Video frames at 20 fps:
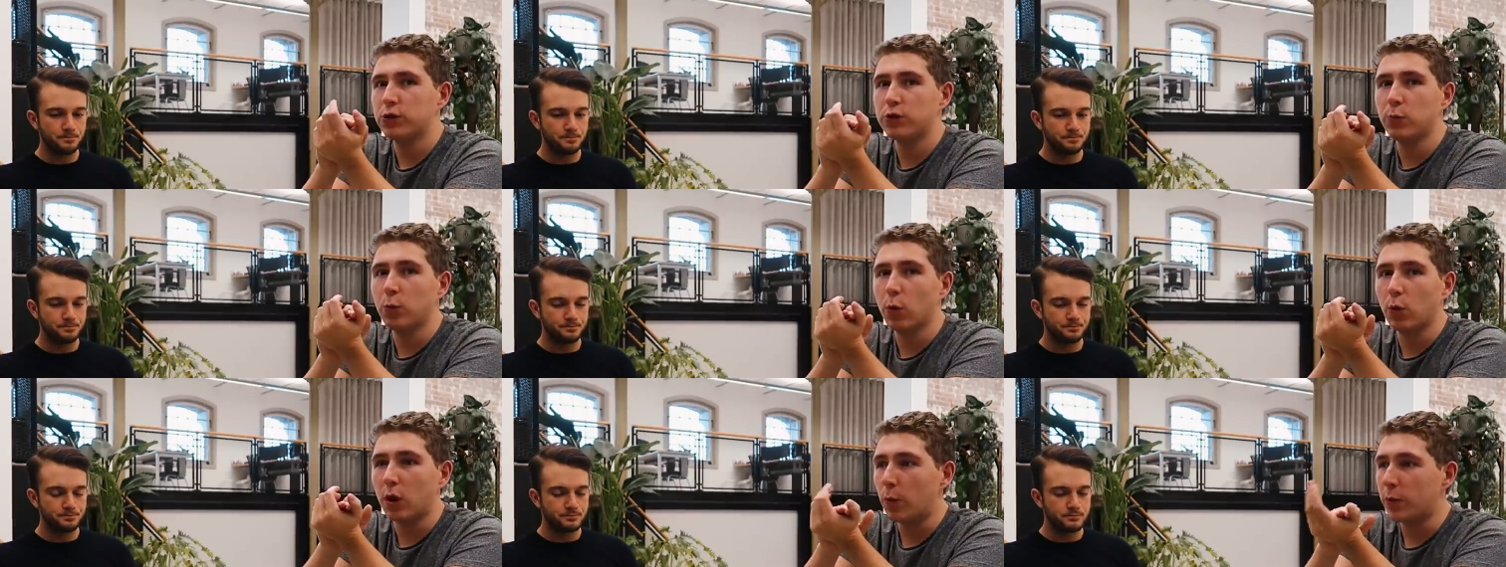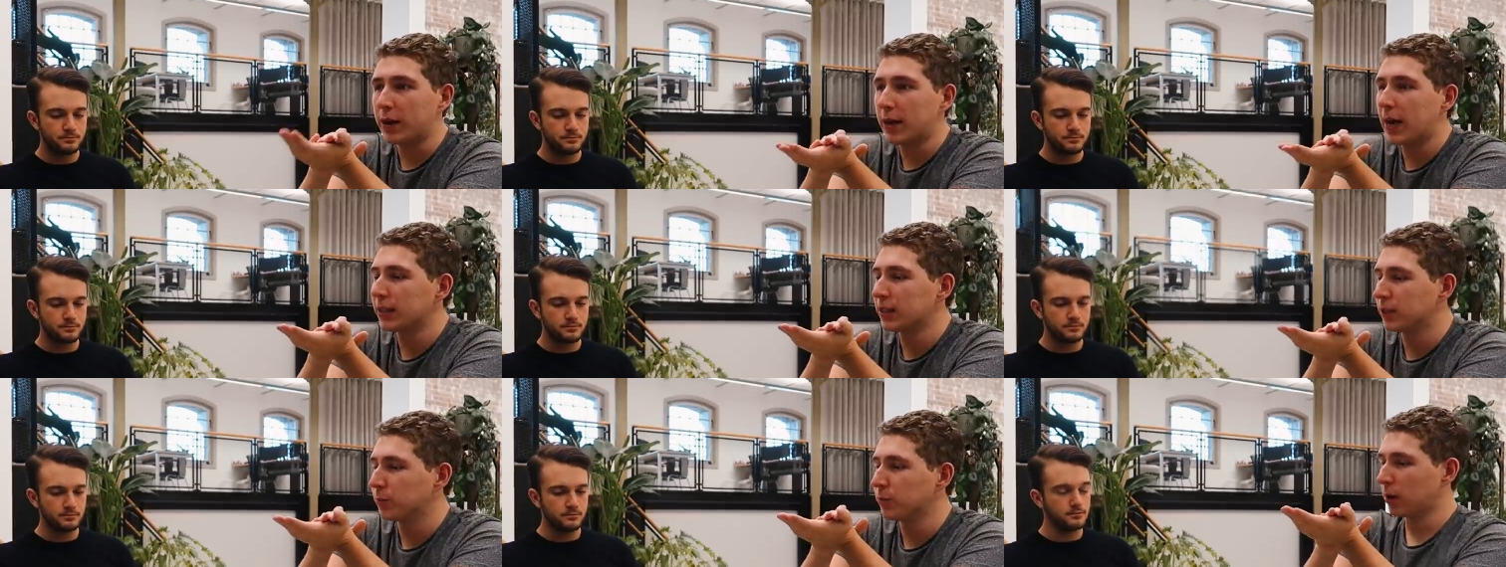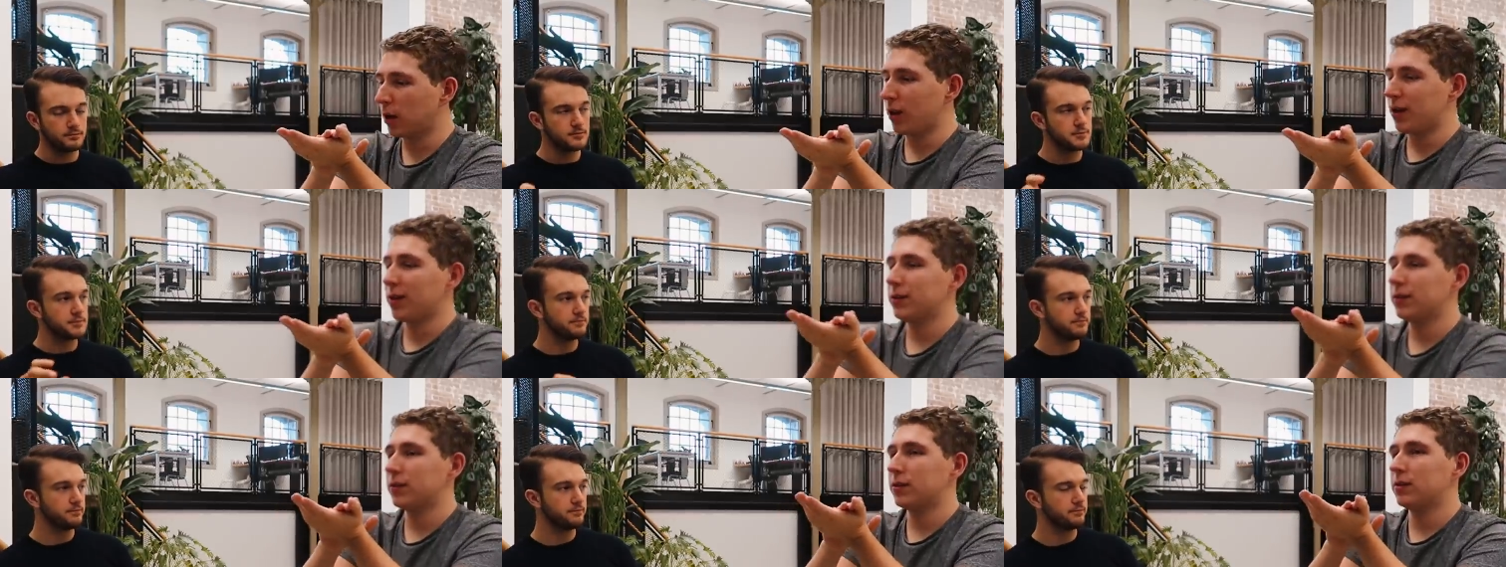Speaker 1: small like we had some
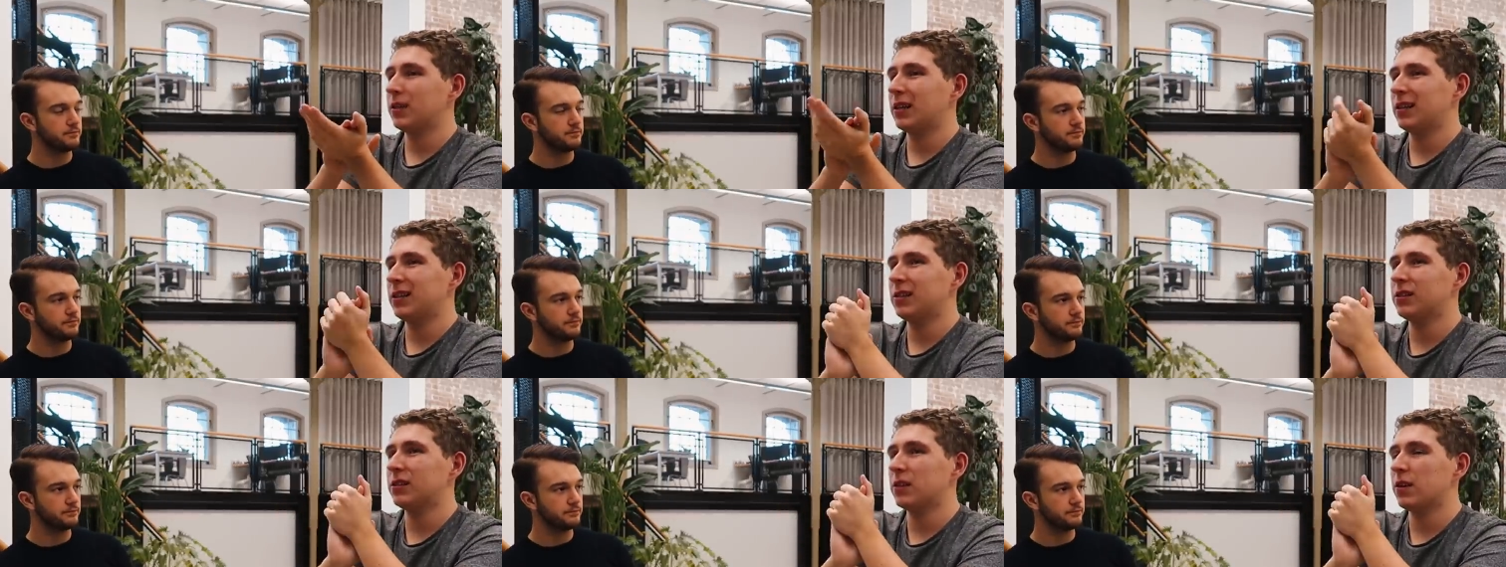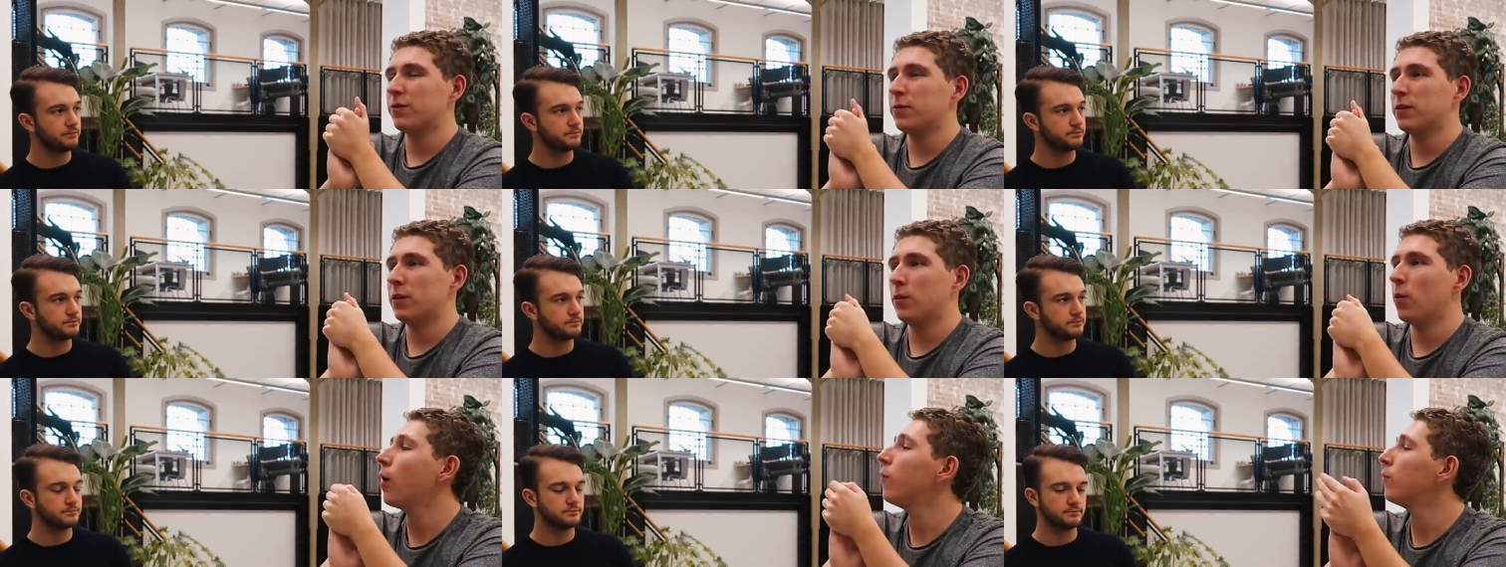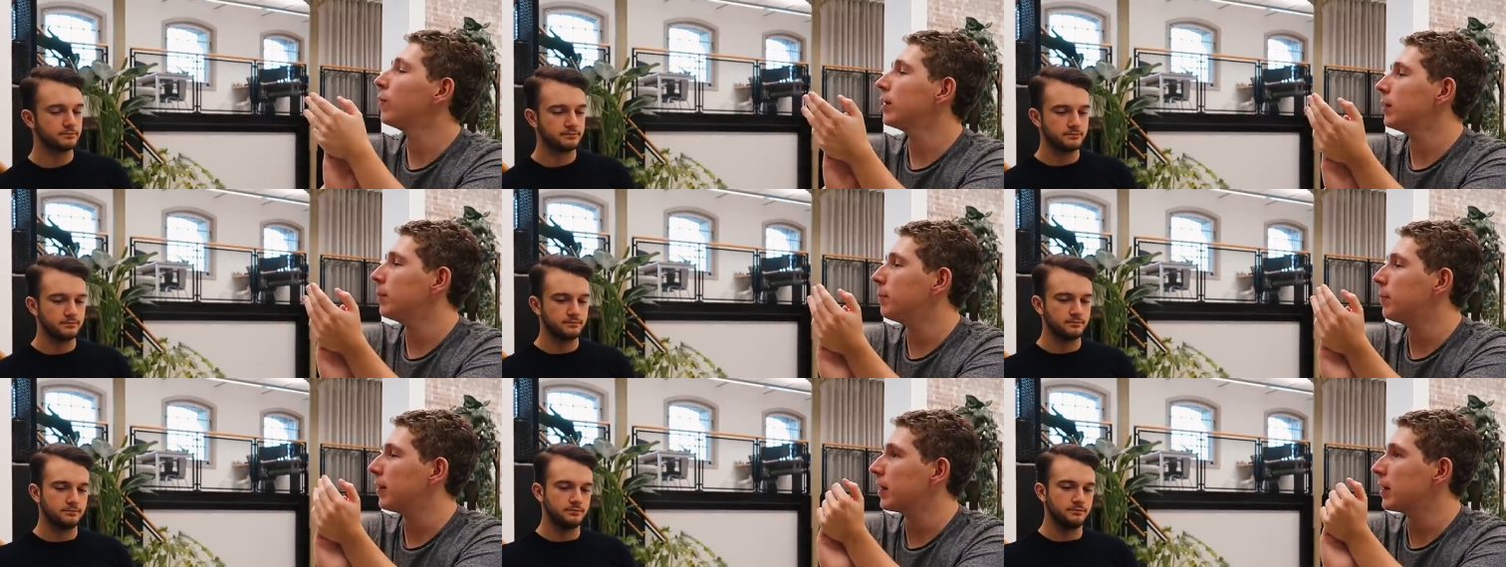clients and that and stuff but they weren't really
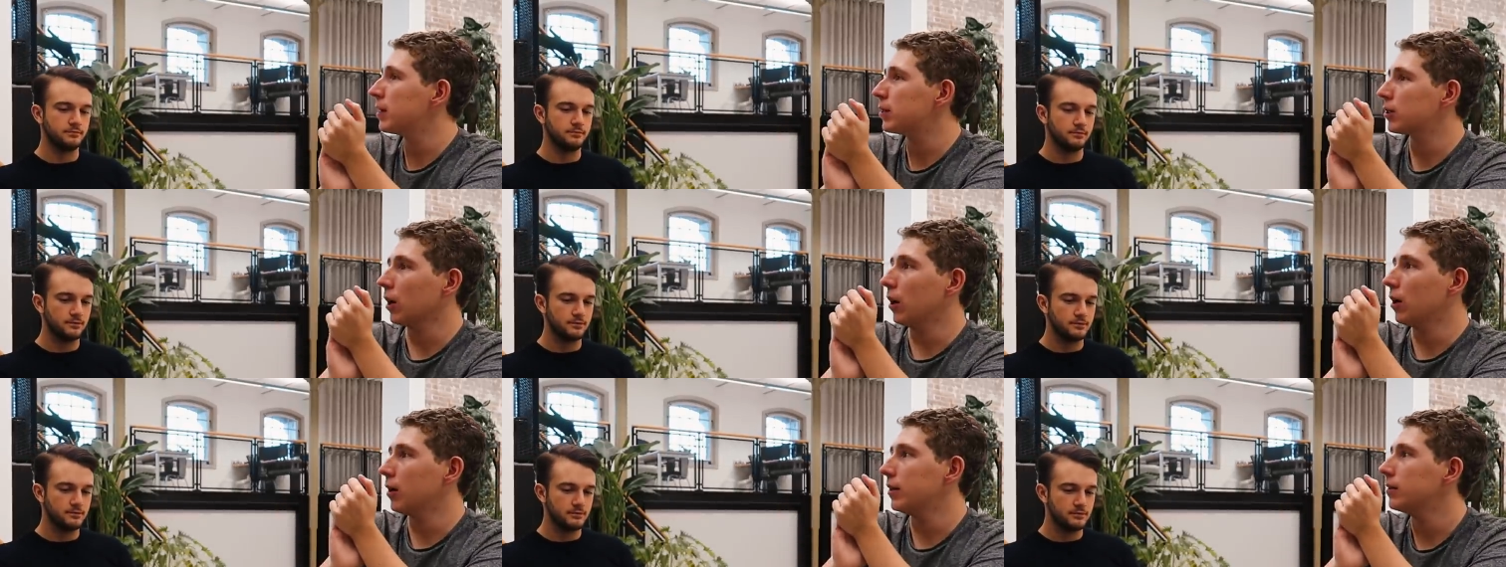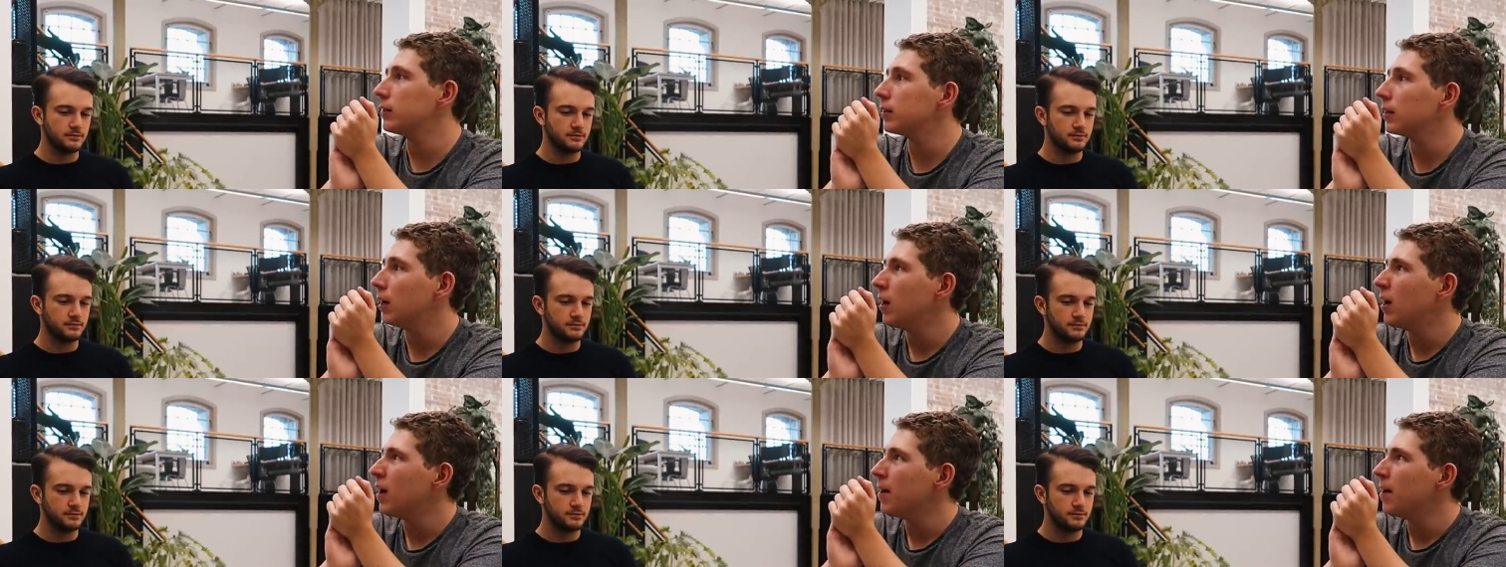the biggest clients